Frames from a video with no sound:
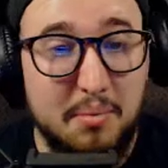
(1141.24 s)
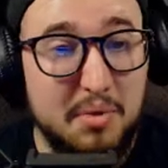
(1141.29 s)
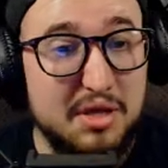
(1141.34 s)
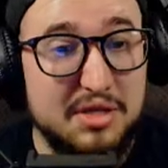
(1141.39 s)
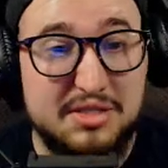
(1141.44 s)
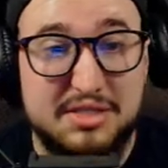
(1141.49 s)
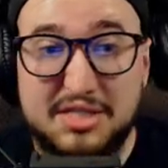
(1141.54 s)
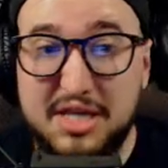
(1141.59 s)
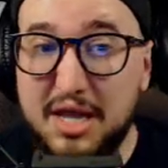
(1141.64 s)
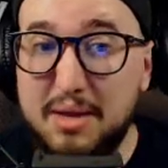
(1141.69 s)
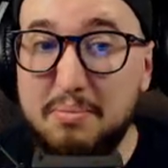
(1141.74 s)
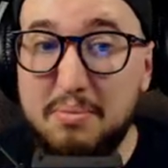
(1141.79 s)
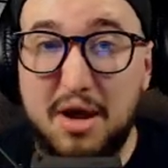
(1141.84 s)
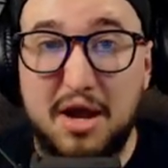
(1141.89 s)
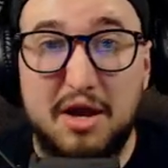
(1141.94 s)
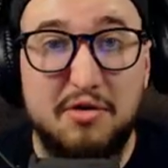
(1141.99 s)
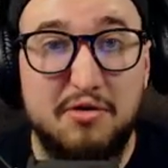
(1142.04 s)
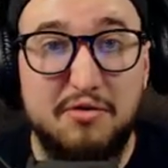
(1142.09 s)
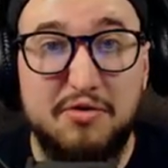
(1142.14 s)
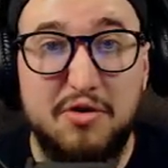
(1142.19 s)
Same
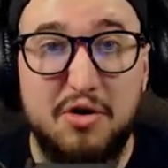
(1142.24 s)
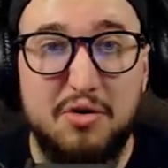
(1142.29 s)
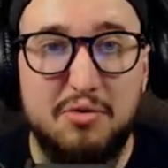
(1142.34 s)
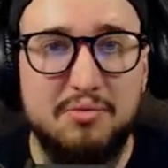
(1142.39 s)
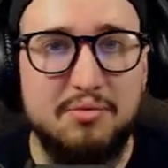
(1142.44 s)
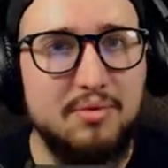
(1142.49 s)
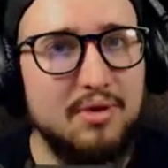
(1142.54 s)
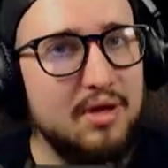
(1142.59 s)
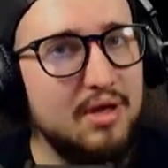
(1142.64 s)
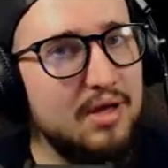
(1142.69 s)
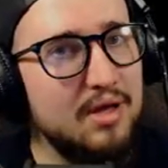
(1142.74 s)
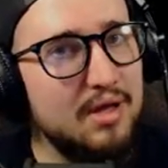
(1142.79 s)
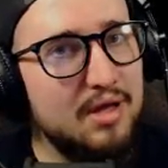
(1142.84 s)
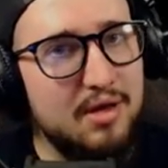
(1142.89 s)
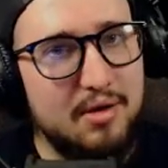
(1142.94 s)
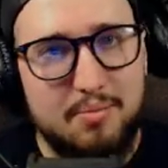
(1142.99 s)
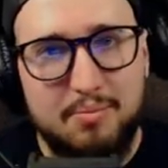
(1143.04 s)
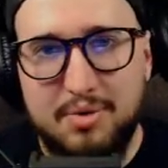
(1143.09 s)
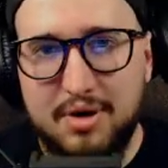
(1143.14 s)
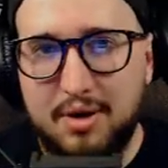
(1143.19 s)
microphone,
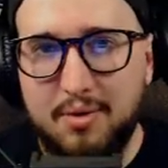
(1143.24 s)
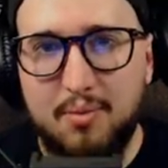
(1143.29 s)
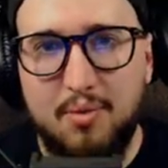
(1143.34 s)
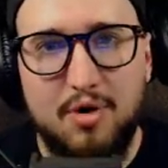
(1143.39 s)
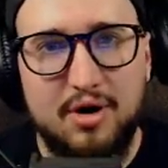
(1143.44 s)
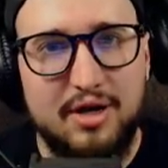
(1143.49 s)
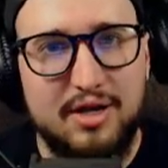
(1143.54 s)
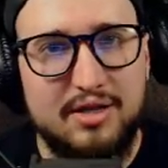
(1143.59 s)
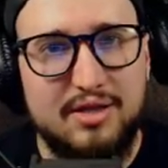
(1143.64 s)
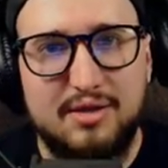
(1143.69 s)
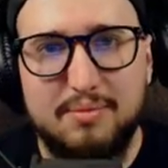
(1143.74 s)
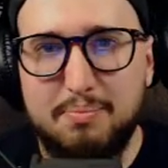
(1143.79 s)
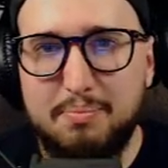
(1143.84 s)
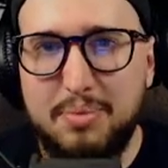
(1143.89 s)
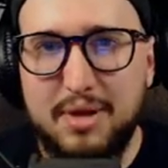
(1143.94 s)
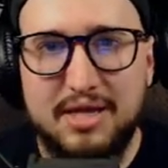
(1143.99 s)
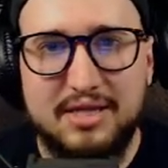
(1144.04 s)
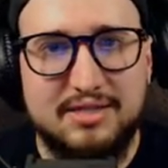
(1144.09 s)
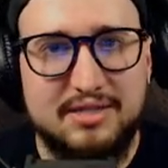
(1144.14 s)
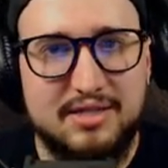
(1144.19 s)
but I wanted the
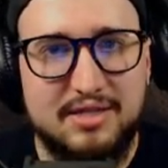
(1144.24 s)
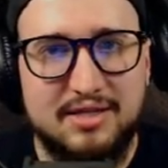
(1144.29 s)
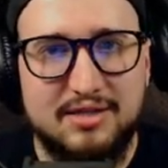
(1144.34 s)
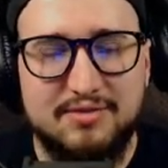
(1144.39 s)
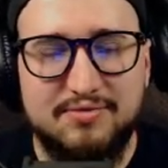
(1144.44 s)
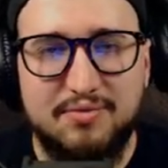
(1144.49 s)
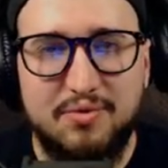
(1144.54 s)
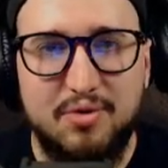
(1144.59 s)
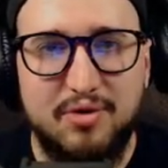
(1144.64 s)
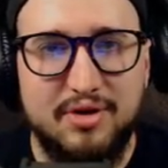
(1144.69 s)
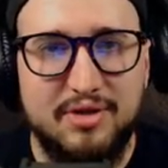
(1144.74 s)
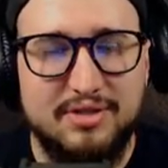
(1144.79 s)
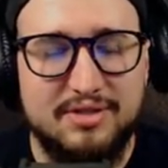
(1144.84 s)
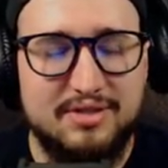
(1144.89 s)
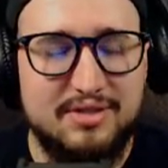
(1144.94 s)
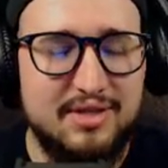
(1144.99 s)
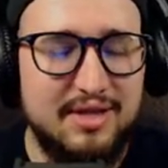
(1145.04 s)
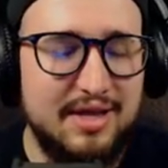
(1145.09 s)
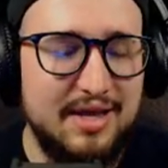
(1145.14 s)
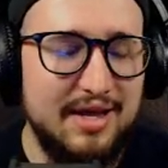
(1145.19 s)
bassiest voice,
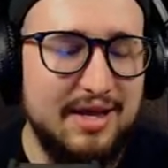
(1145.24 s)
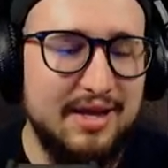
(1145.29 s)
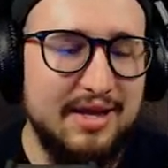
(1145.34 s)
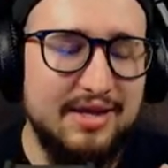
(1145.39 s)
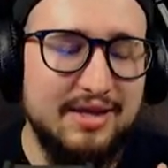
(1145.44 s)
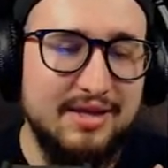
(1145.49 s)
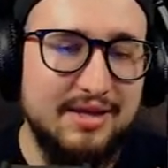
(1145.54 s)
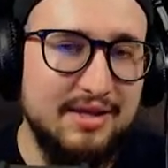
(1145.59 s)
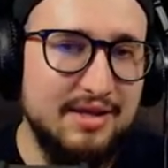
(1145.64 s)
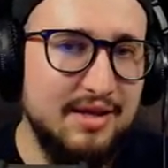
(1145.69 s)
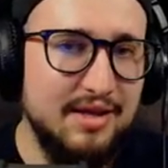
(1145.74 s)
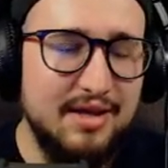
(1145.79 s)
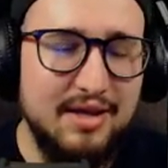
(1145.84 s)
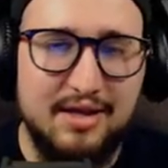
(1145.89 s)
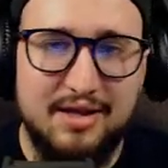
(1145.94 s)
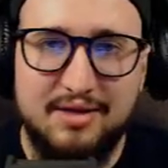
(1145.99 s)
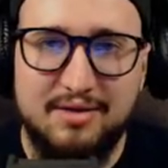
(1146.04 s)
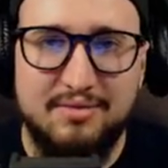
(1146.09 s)
and it...